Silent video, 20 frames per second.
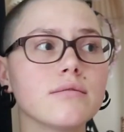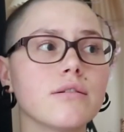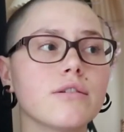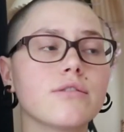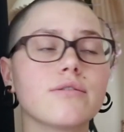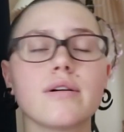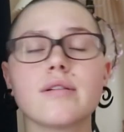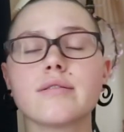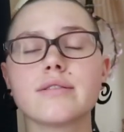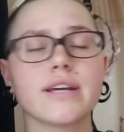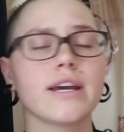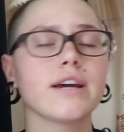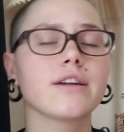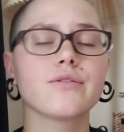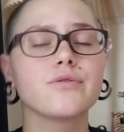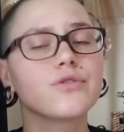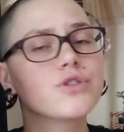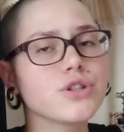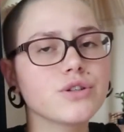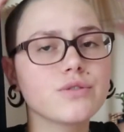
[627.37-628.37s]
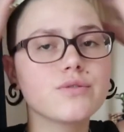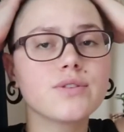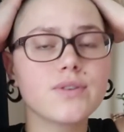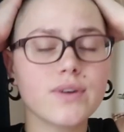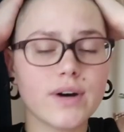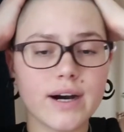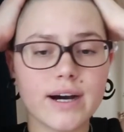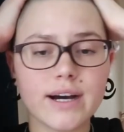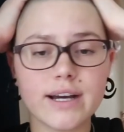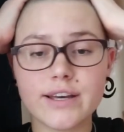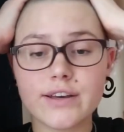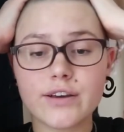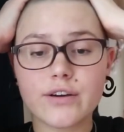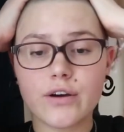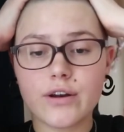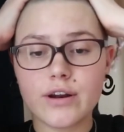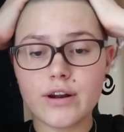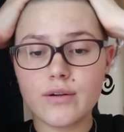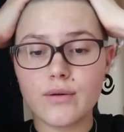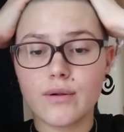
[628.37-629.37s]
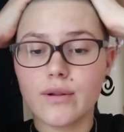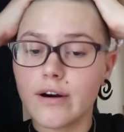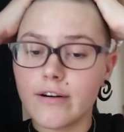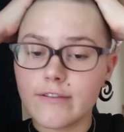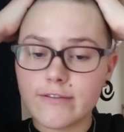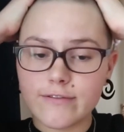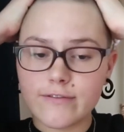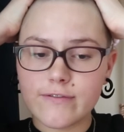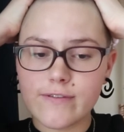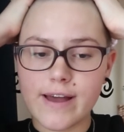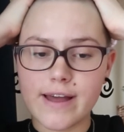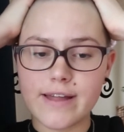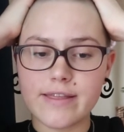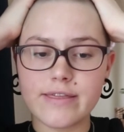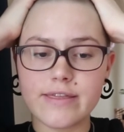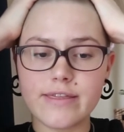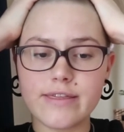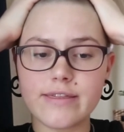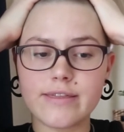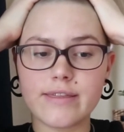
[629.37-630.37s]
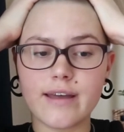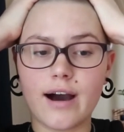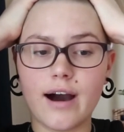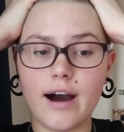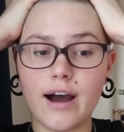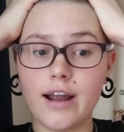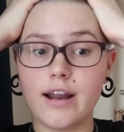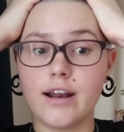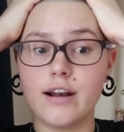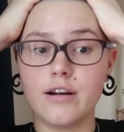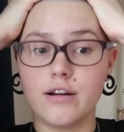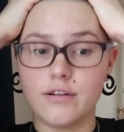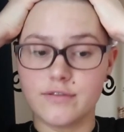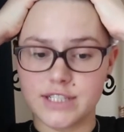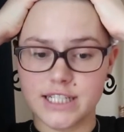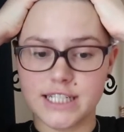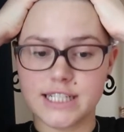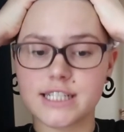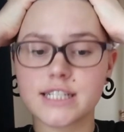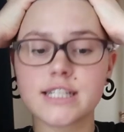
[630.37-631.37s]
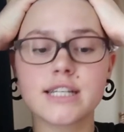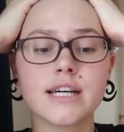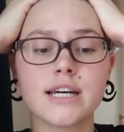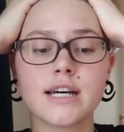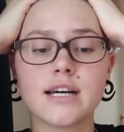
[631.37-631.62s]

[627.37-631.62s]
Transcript: Around the end of June I cut it all off and I loved it.